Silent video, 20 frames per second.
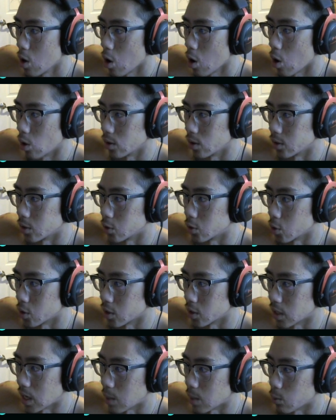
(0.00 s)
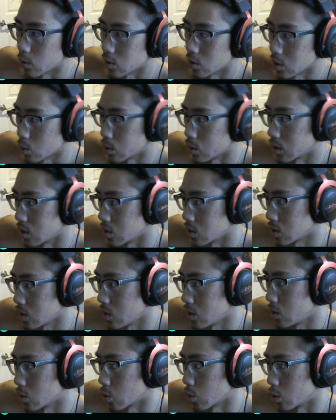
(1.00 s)
only to join a game where someone
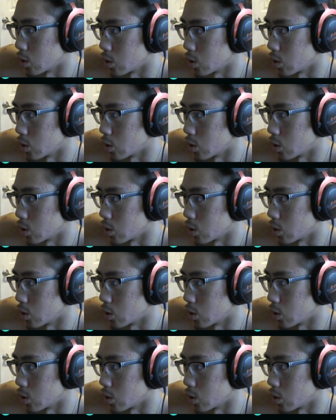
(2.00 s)
DCs, or you